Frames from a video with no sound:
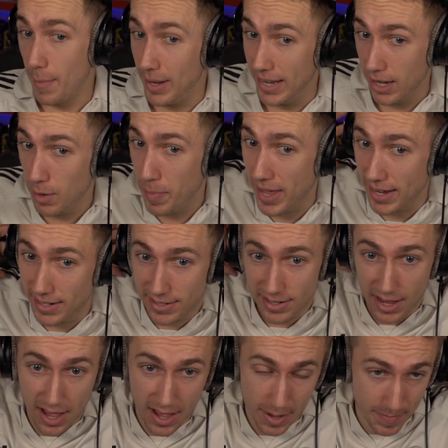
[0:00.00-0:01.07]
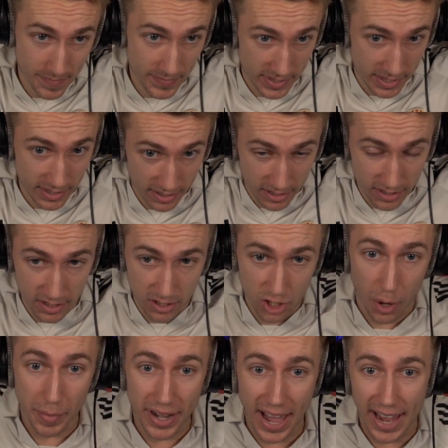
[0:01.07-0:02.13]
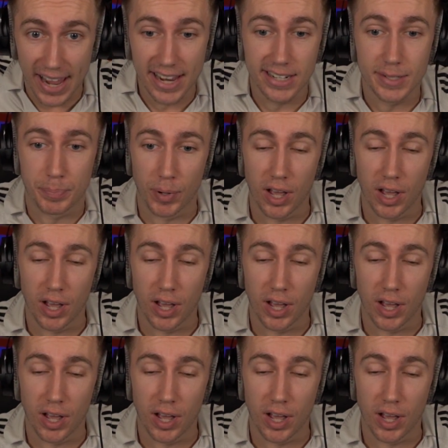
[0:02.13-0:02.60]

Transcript: I'm a little bit... dominated,